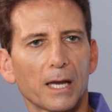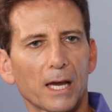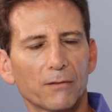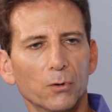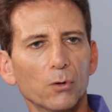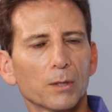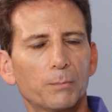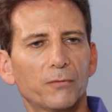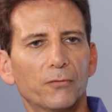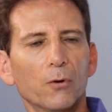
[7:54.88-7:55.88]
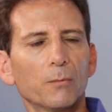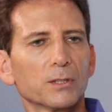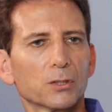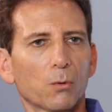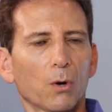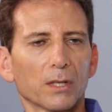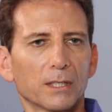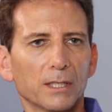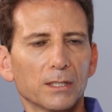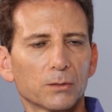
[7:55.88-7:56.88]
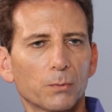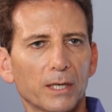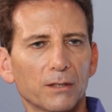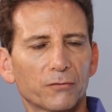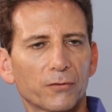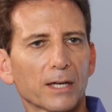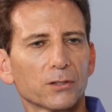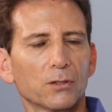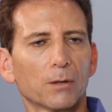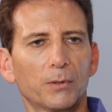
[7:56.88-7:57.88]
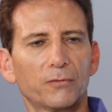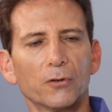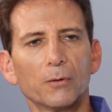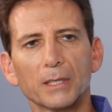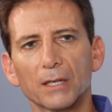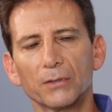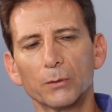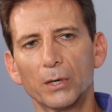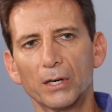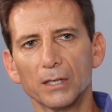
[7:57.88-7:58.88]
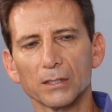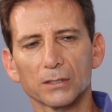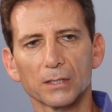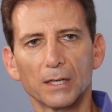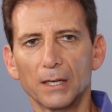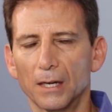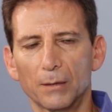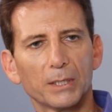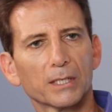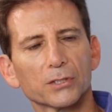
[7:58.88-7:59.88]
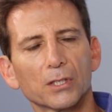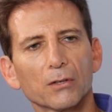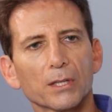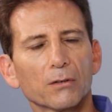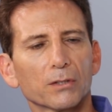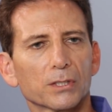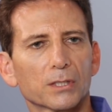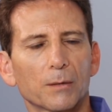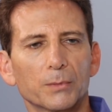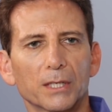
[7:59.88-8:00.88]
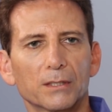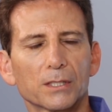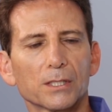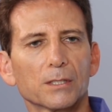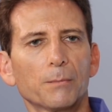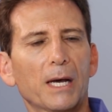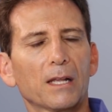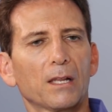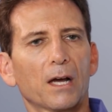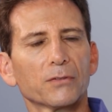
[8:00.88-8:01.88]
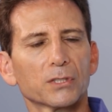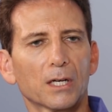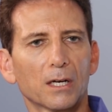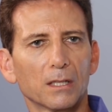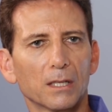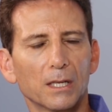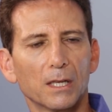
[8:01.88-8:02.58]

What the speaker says: have all the performance qualities when in fact you're not performing everywhere else? I mean, let's go there on the subject. This is about lifestyle.